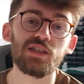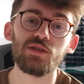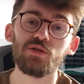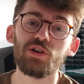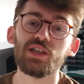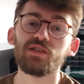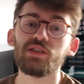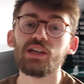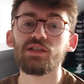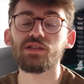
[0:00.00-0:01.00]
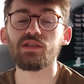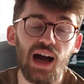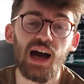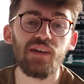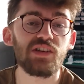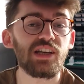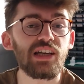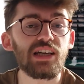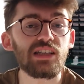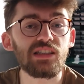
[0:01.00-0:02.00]
the duration of the engine, having an
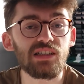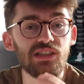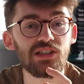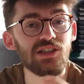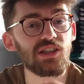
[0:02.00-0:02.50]
air leak is